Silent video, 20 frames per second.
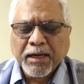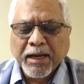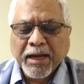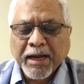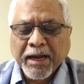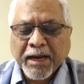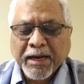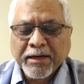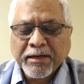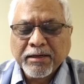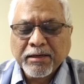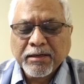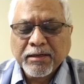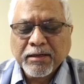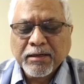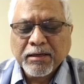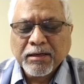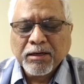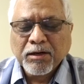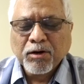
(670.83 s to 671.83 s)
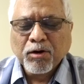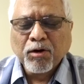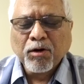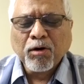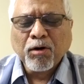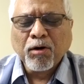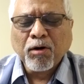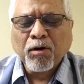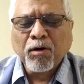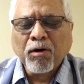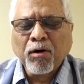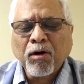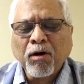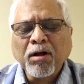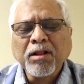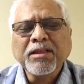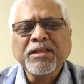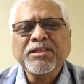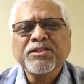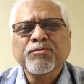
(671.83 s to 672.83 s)
And
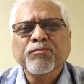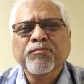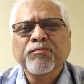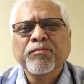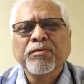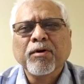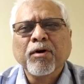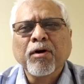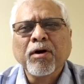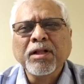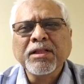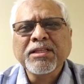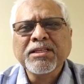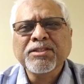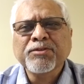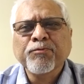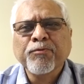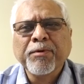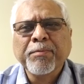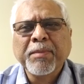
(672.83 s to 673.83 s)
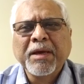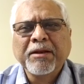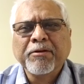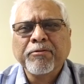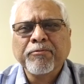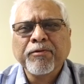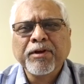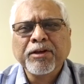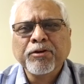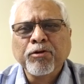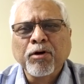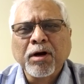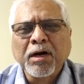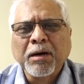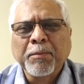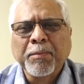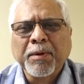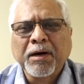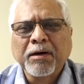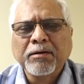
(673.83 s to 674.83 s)
all these women we talk
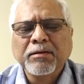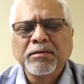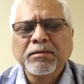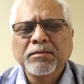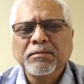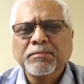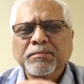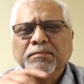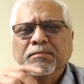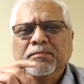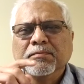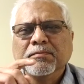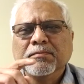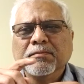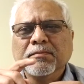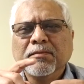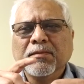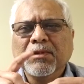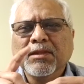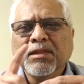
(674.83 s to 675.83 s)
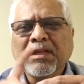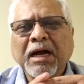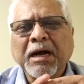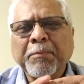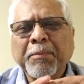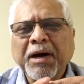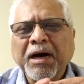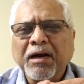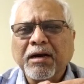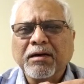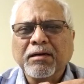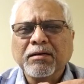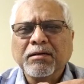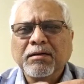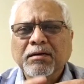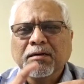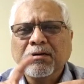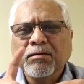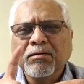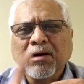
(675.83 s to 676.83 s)
about, Tamar,
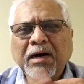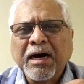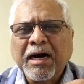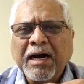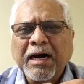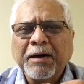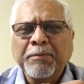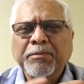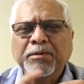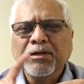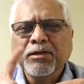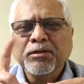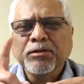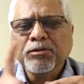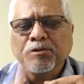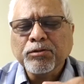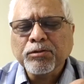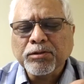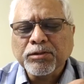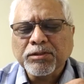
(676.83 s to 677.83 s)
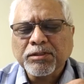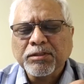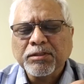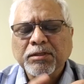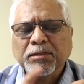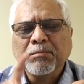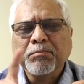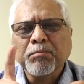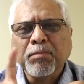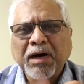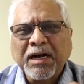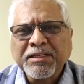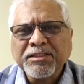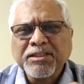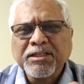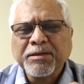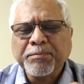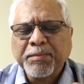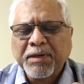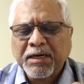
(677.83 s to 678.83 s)
Rahab, Ruth,
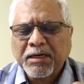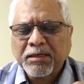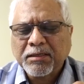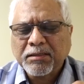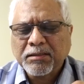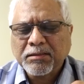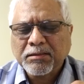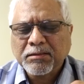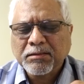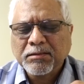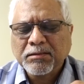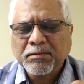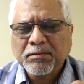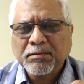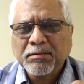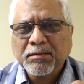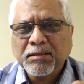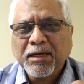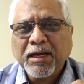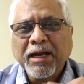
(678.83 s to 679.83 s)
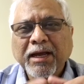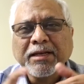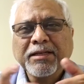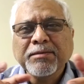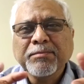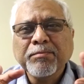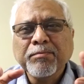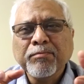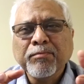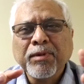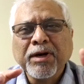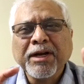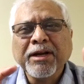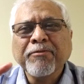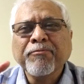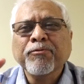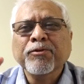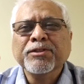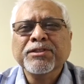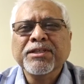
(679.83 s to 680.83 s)
Bathsheba, and
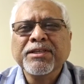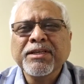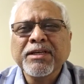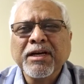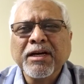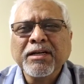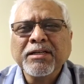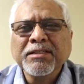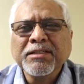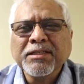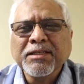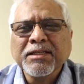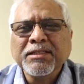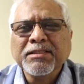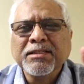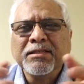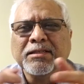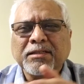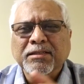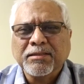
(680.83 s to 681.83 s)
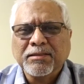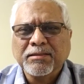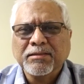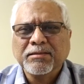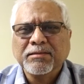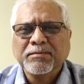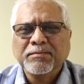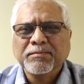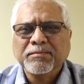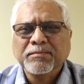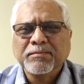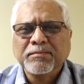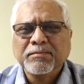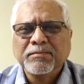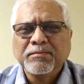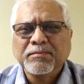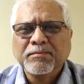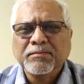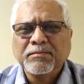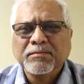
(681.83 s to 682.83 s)
Miriam was a young teenage girl.
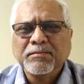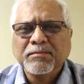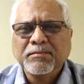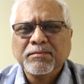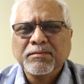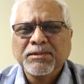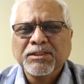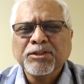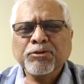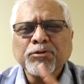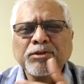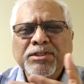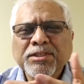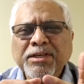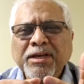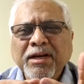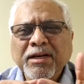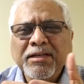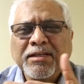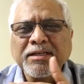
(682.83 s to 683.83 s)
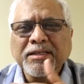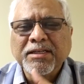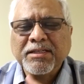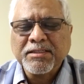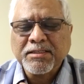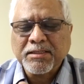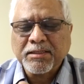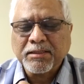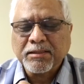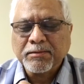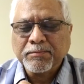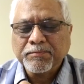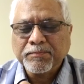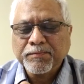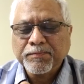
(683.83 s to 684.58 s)
She was a young teenage girl.